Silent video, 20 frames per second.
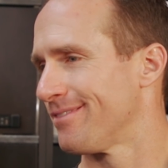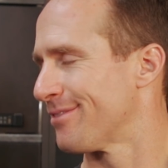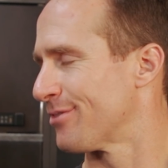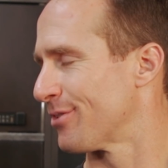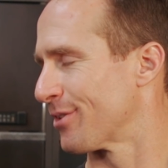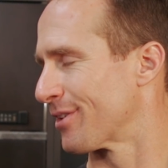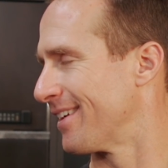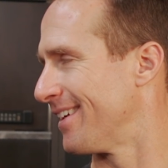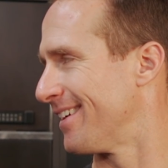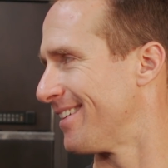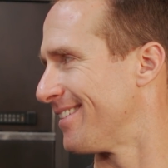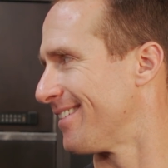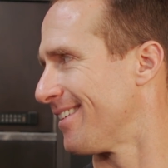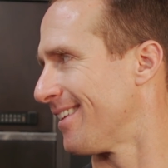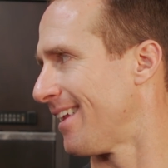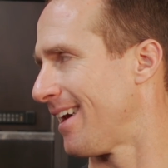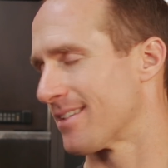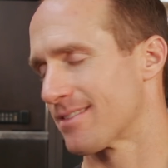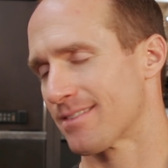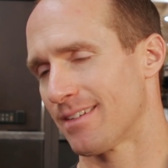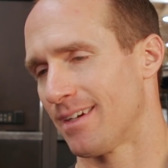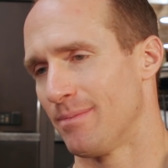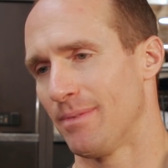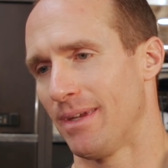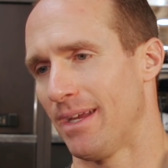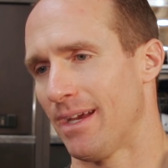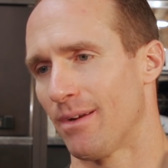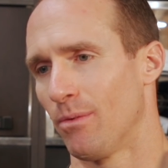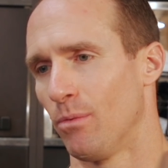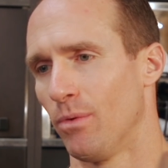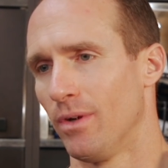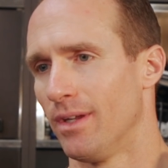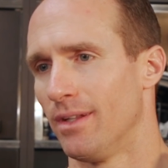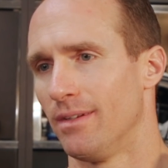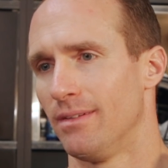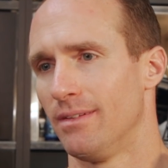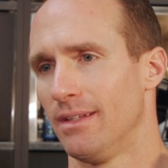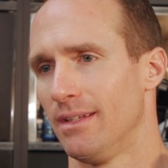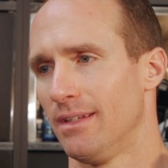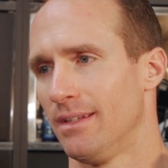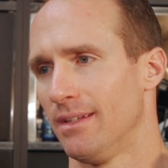Forget the last time they had a win.